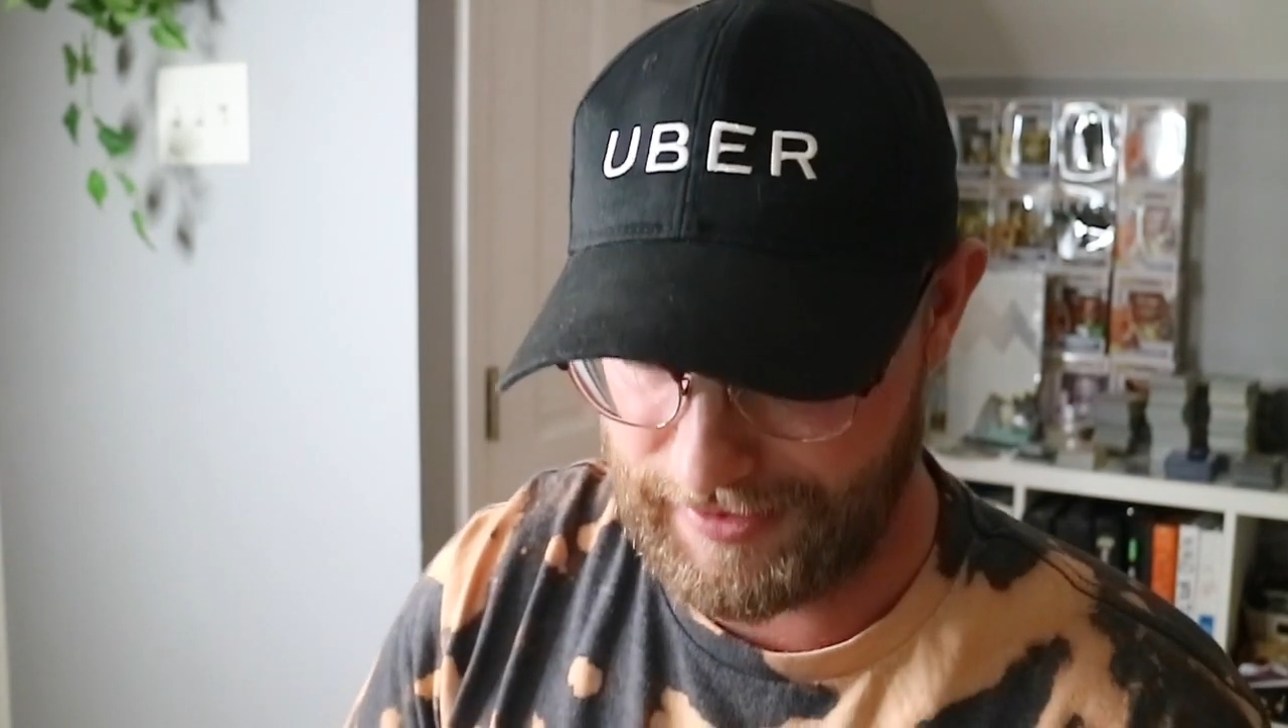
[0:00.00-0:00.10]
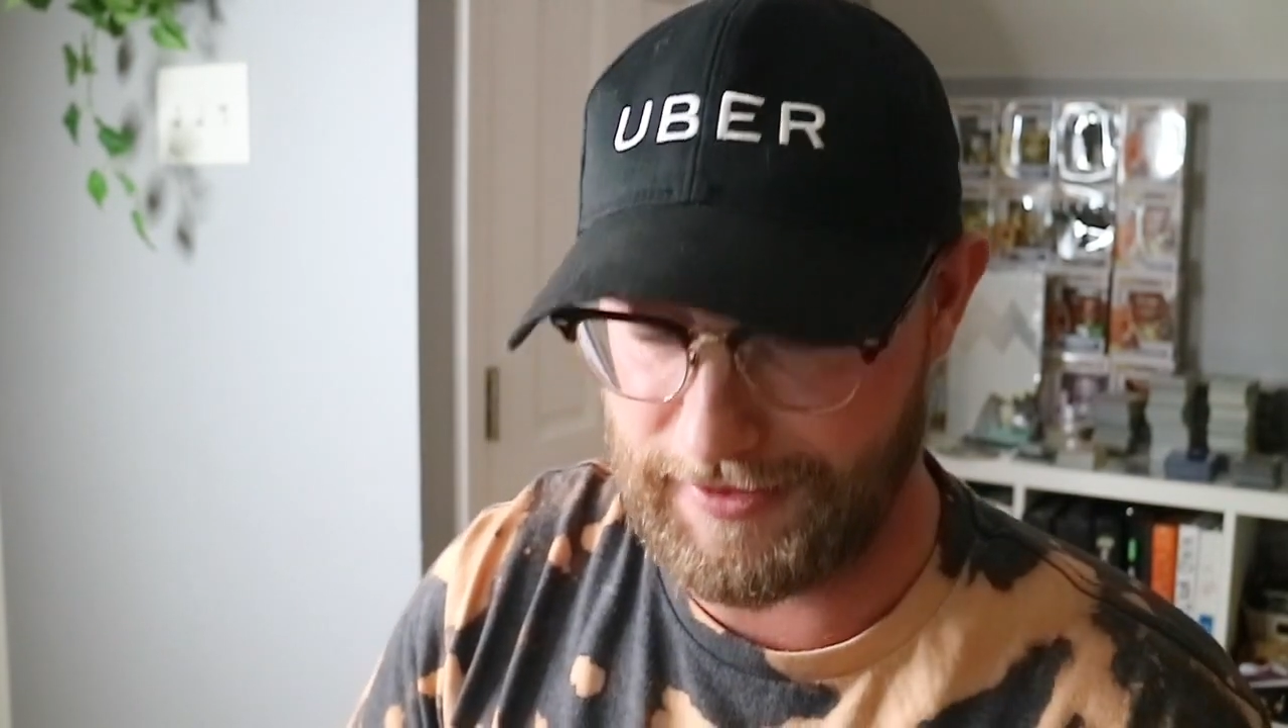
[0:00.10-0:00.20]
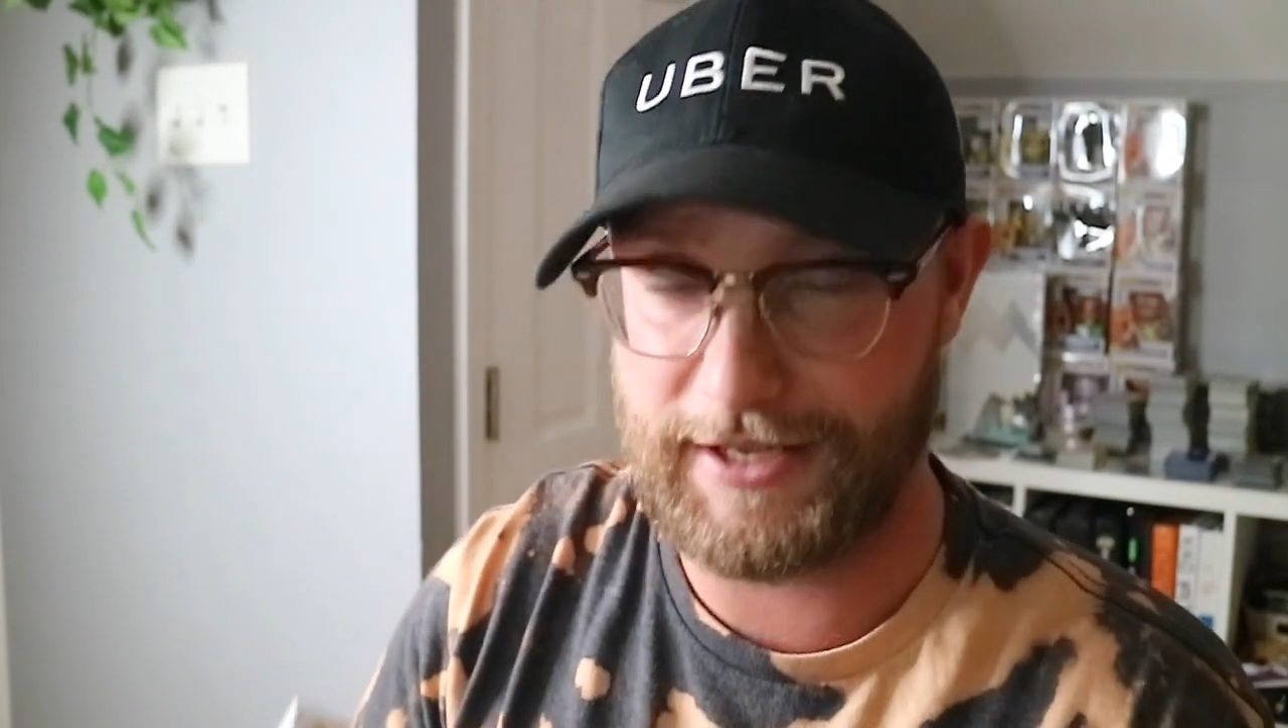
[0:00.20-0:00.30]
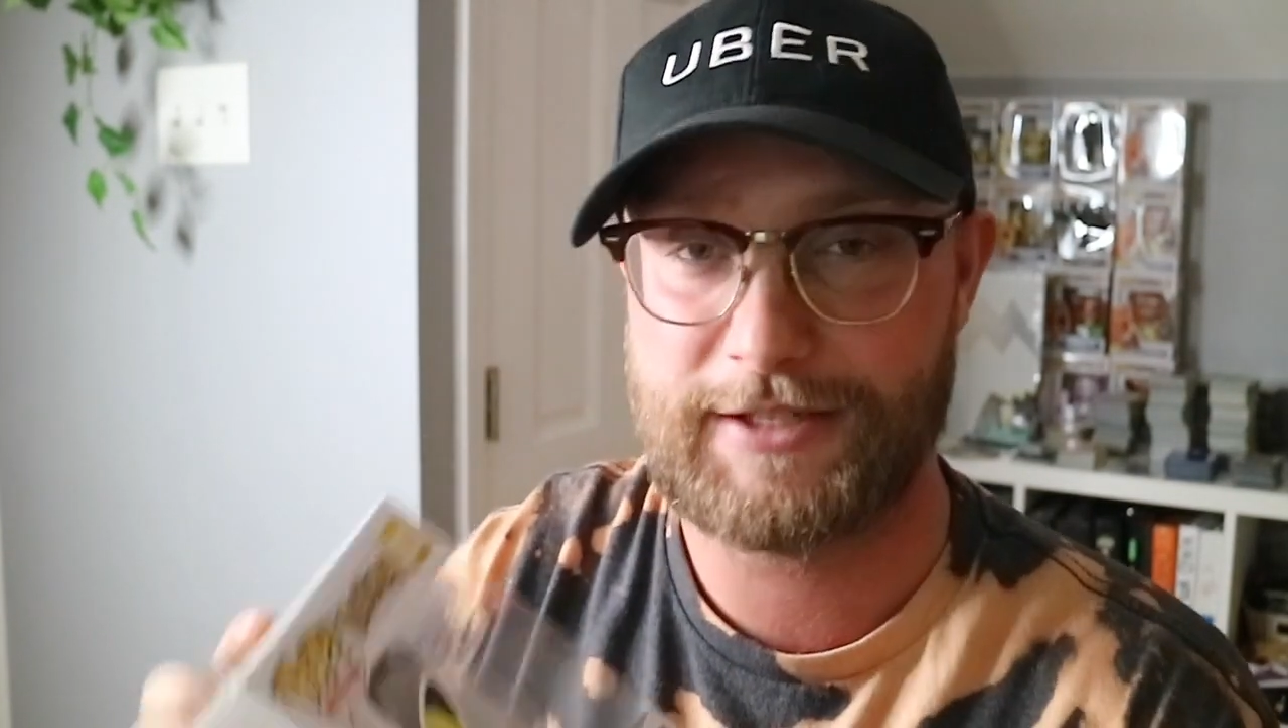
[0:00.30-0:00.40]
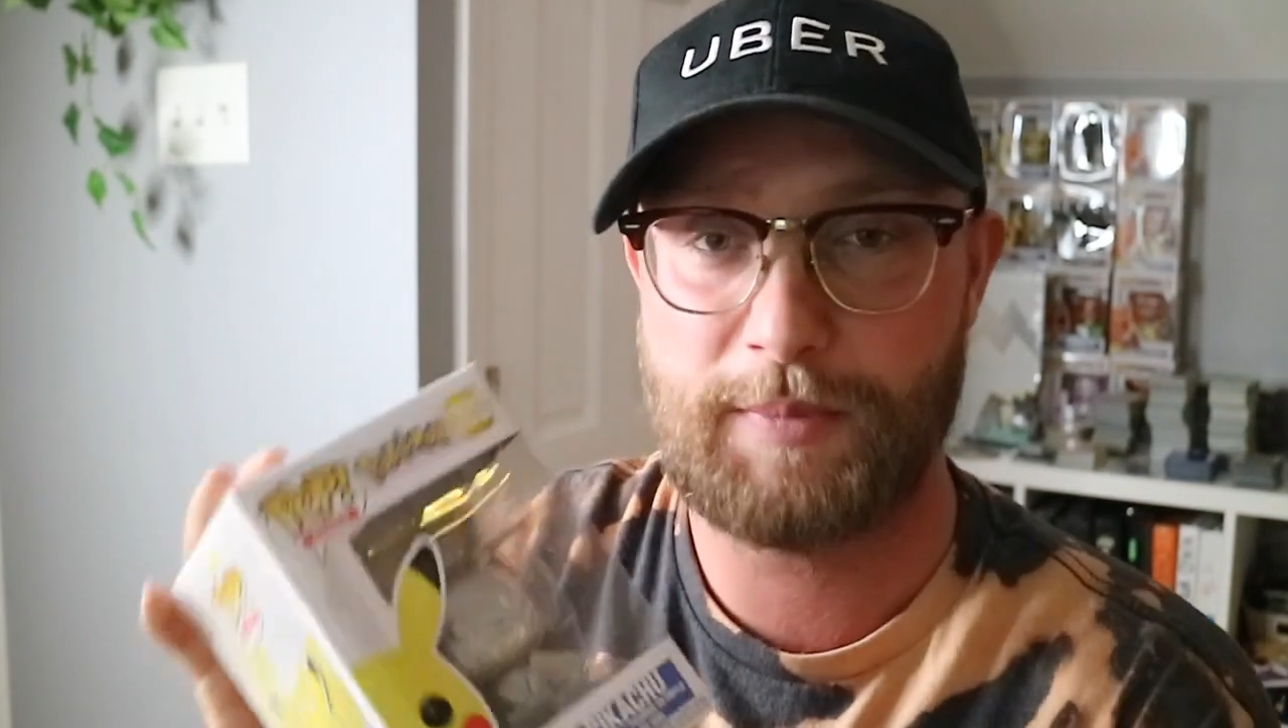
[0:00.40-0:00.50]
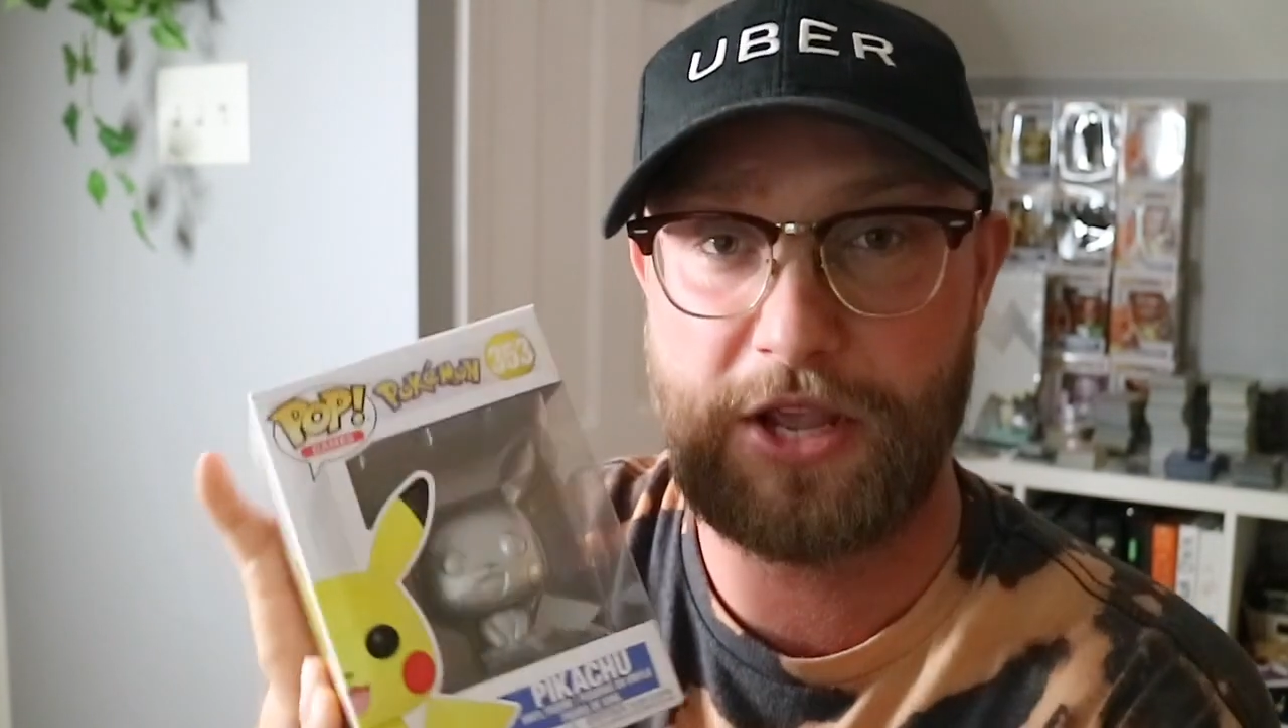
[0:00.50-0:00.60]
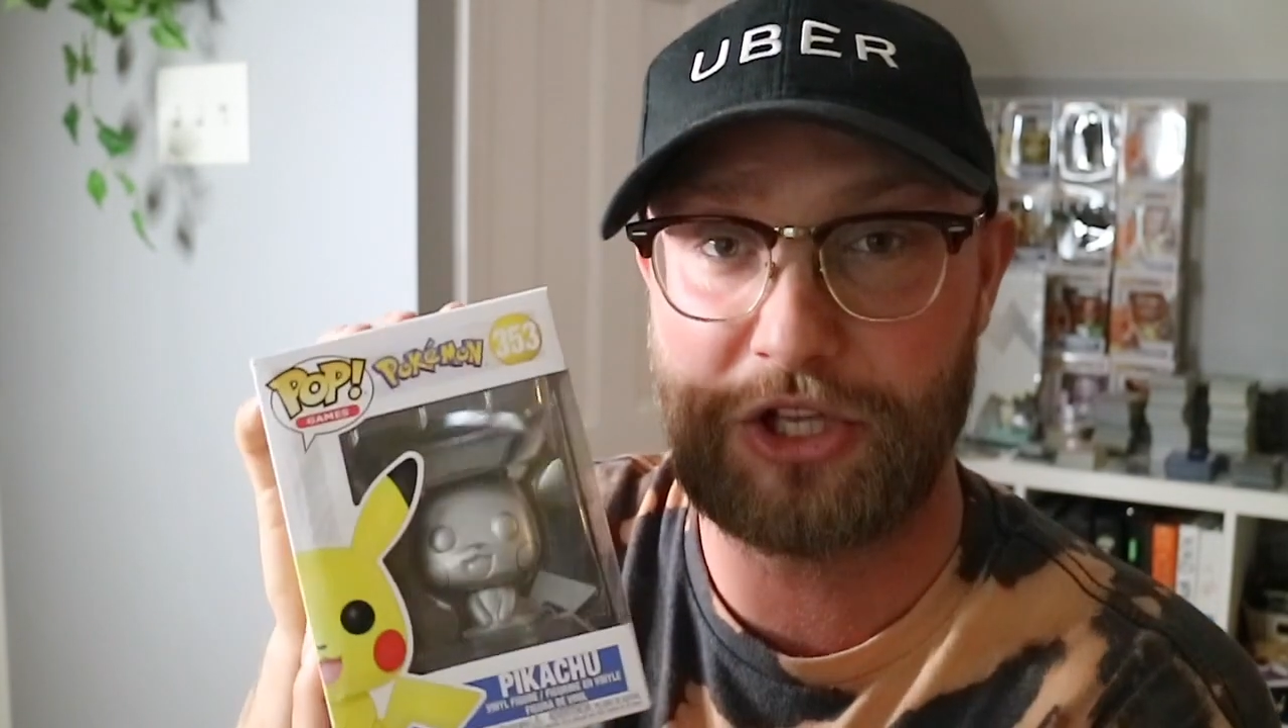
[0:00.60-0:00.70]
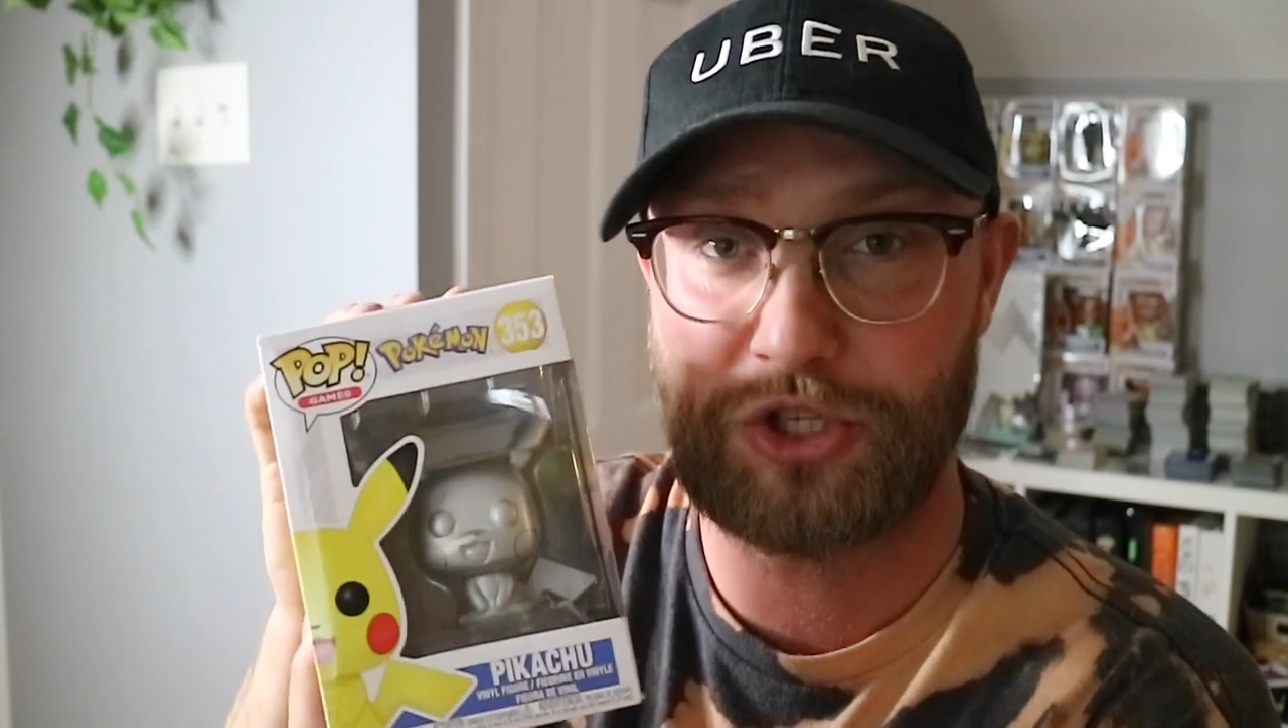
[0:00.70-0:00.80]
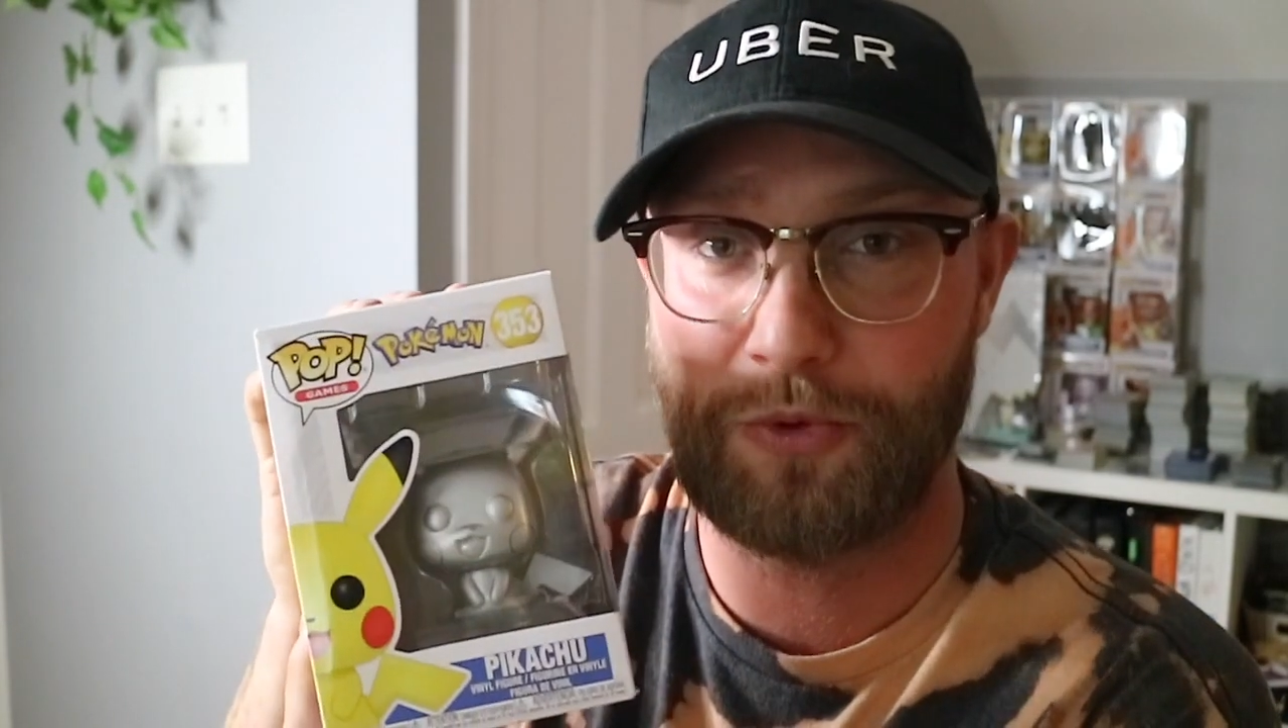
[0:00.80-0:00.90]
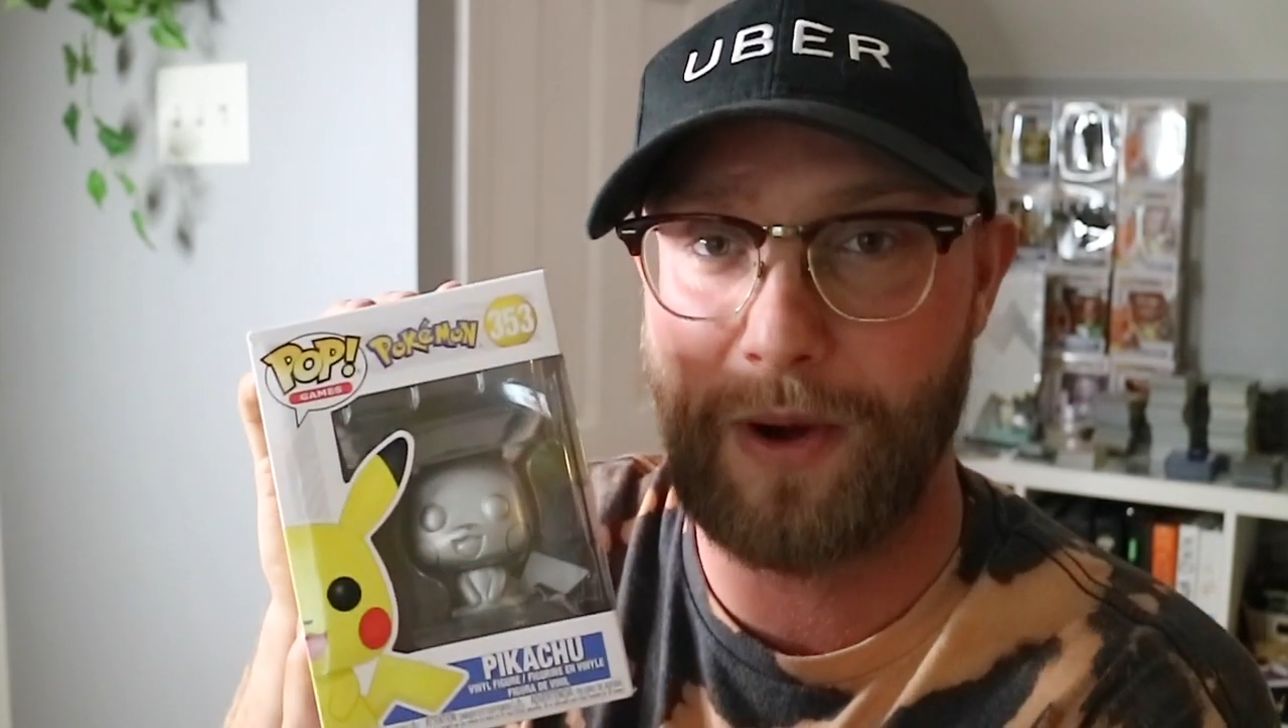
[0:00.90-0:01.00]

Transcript: this Pikachu